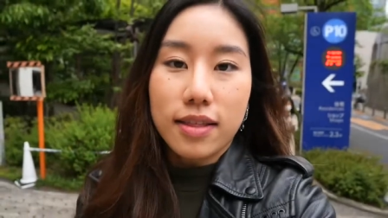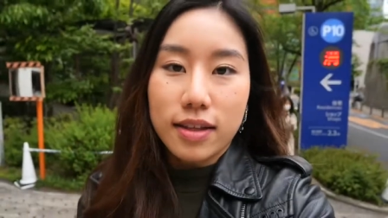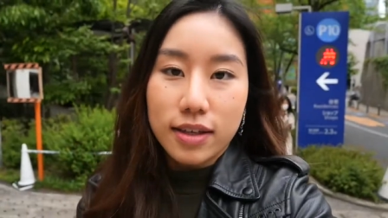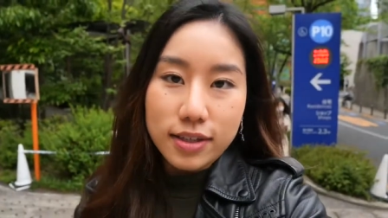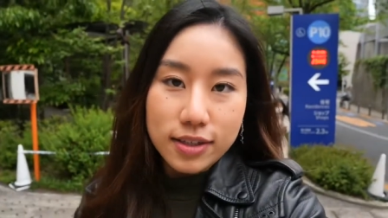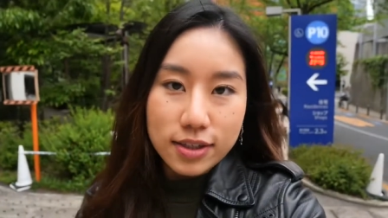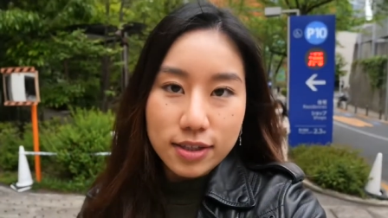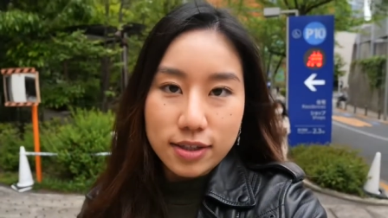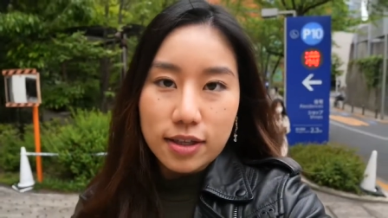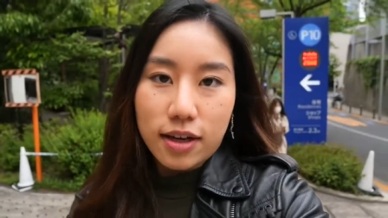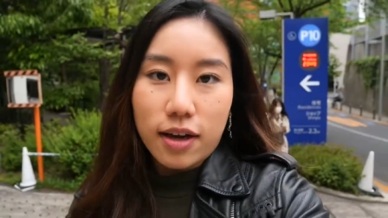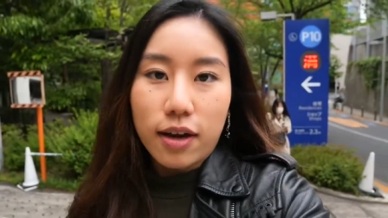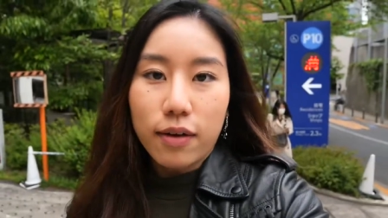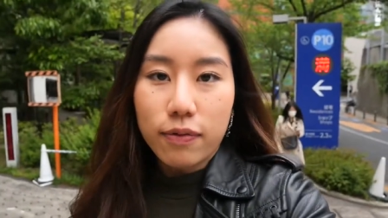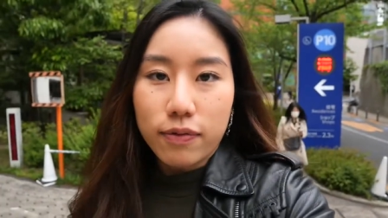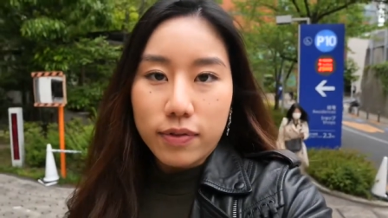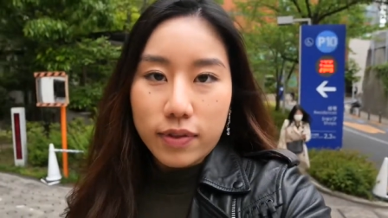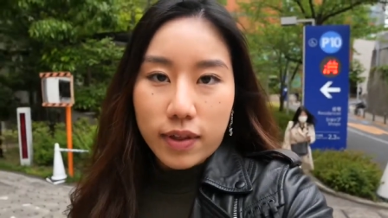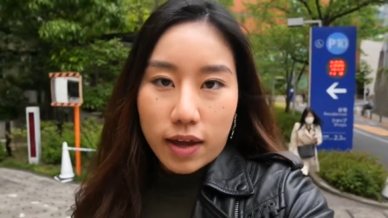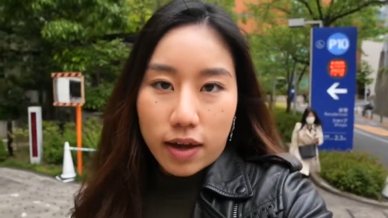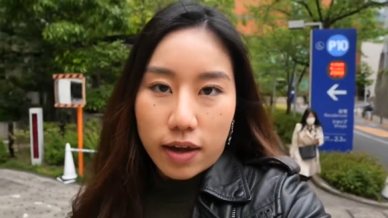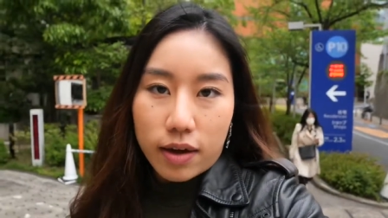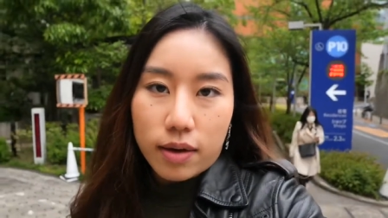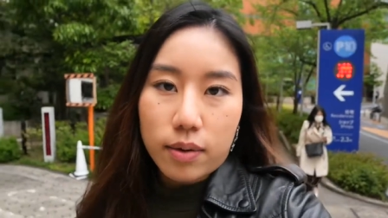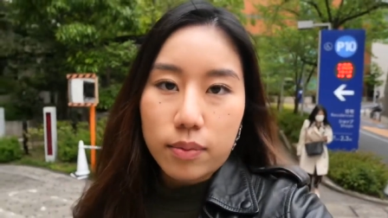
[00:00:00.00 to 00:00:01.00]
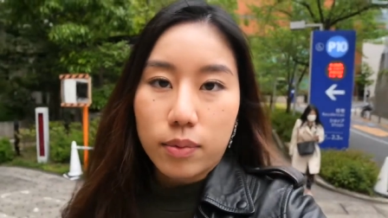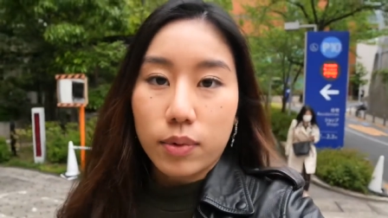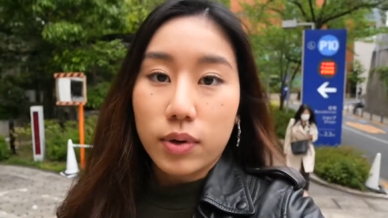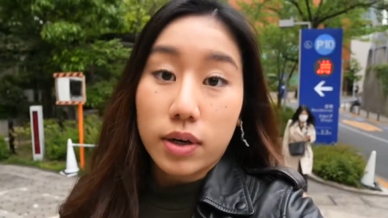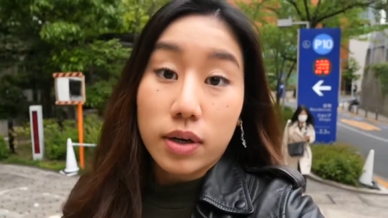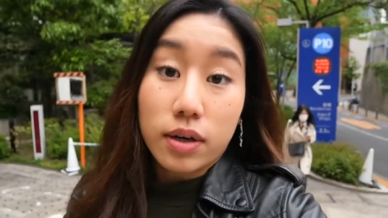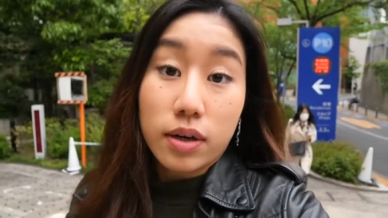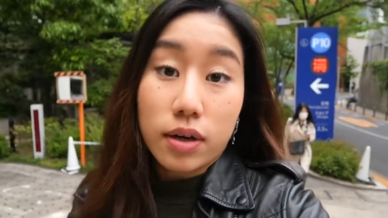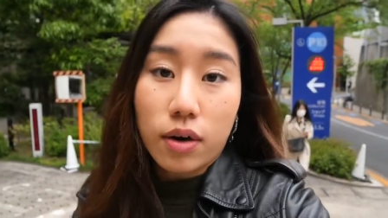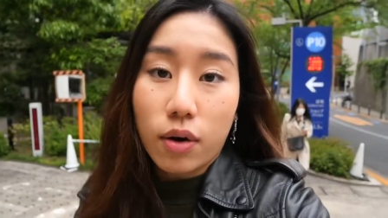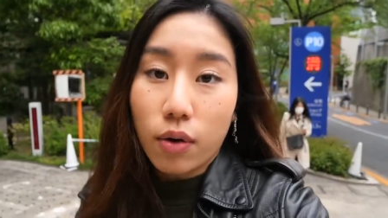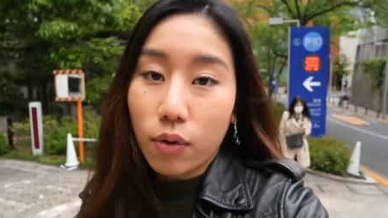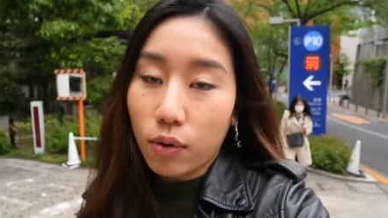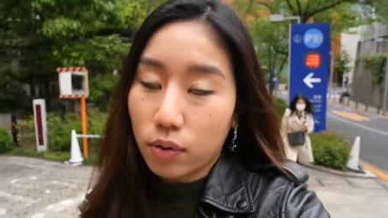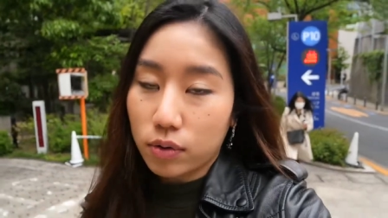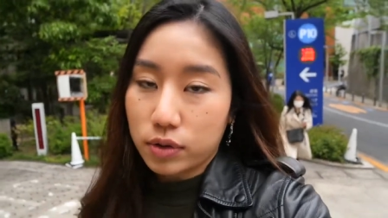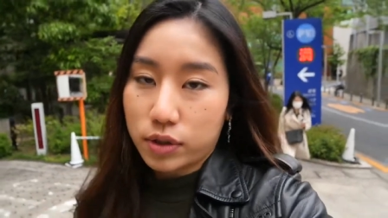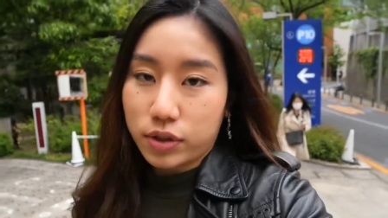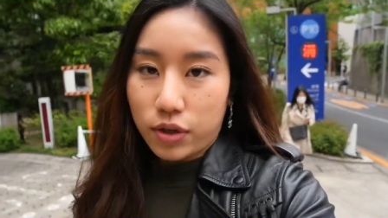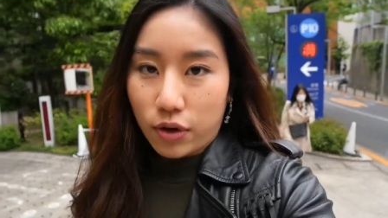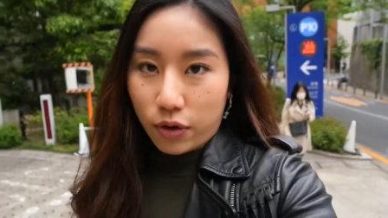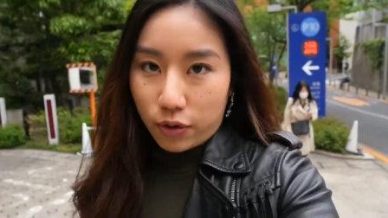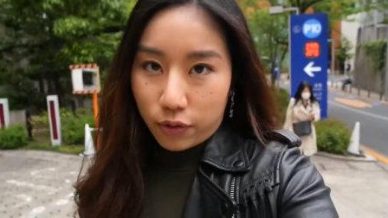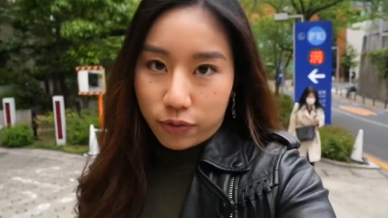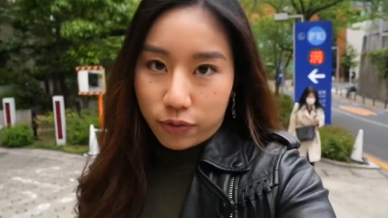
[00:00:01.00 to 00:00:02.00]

the staff there were also